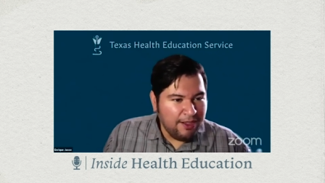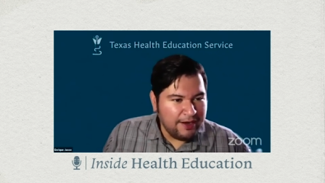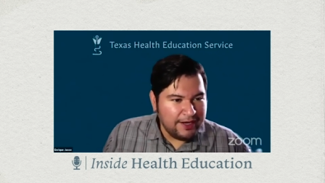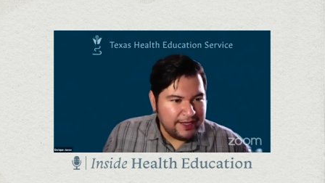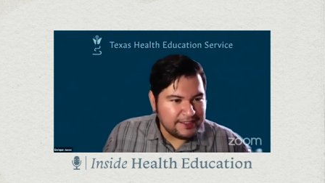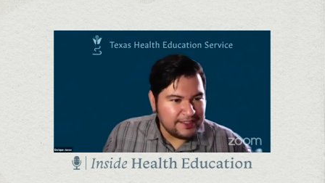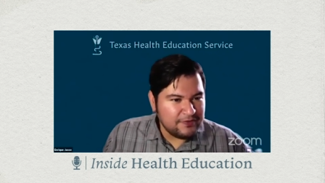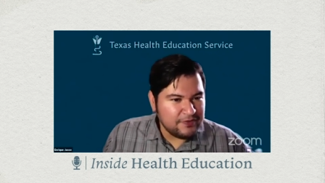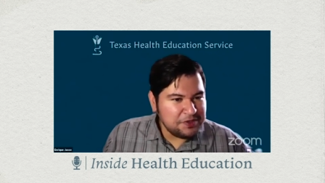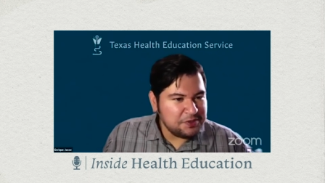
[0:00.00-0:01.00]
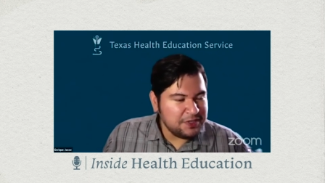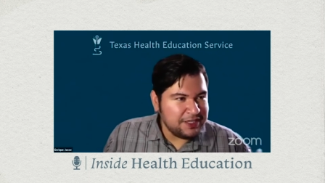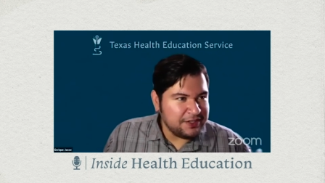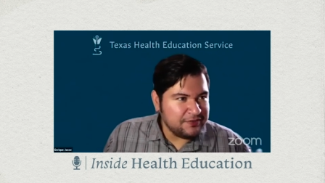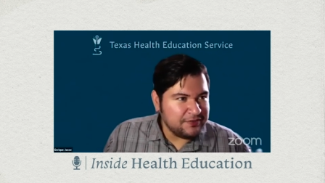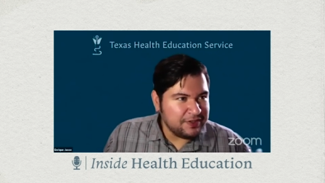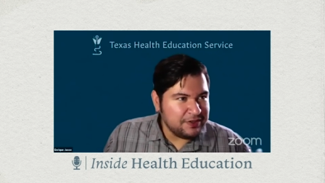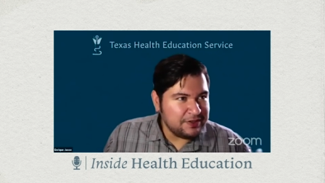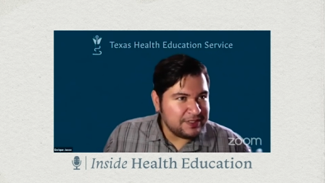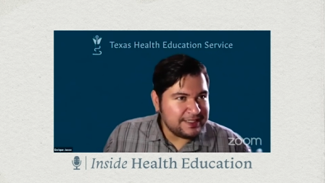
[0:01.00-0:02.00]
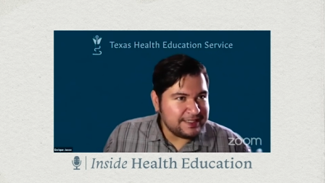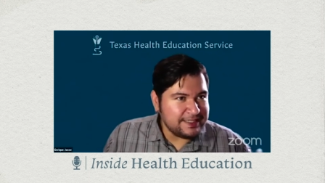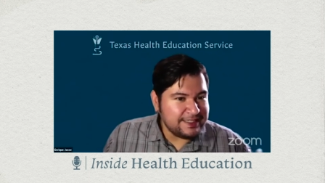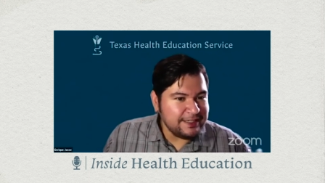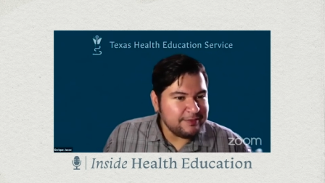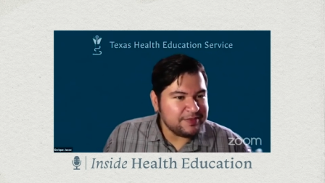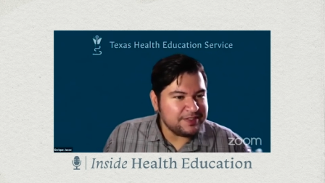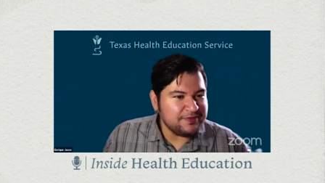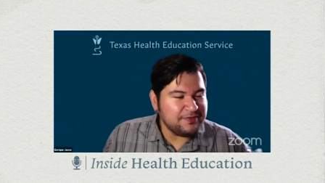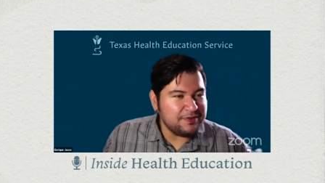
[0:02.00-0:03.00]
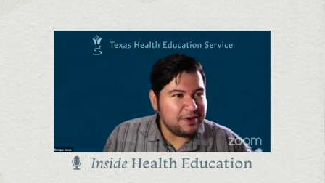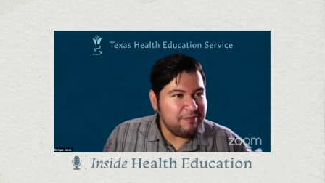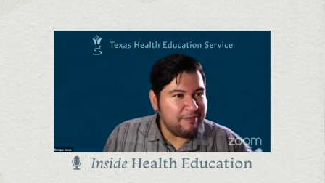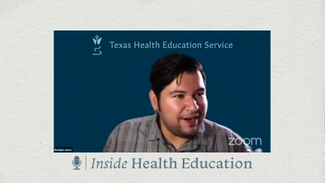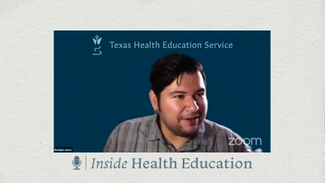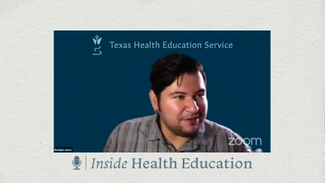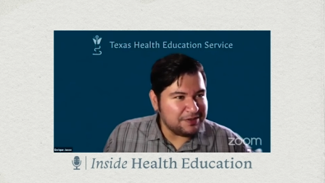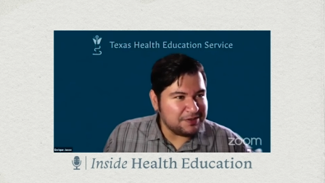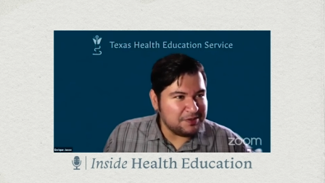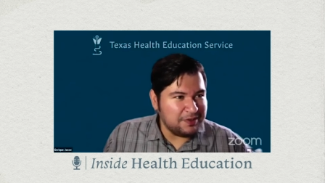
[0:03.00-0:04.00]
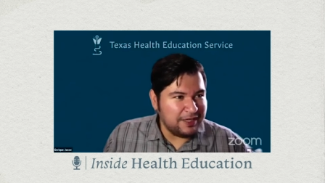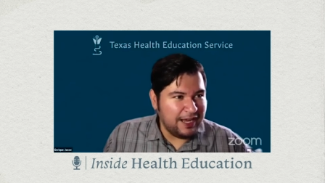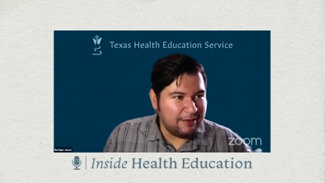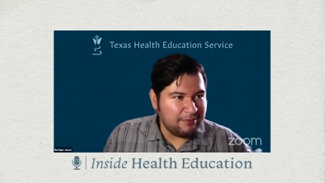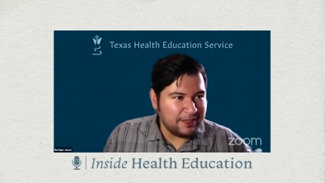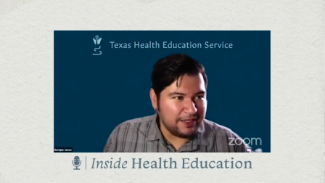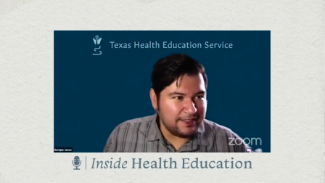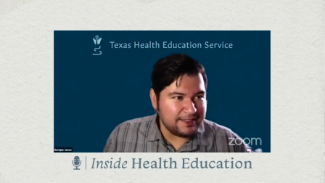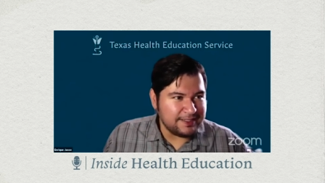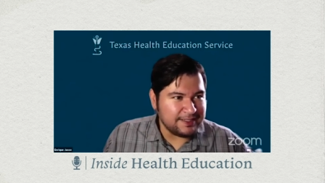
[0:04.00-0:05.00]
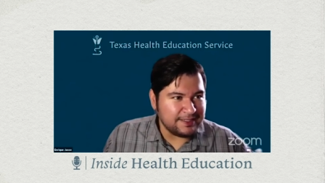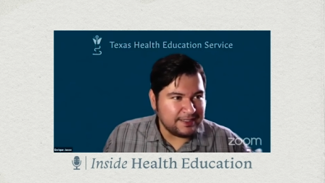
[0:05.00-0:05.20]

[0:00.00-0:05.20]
is the virtual interviews tips for medical school applicants.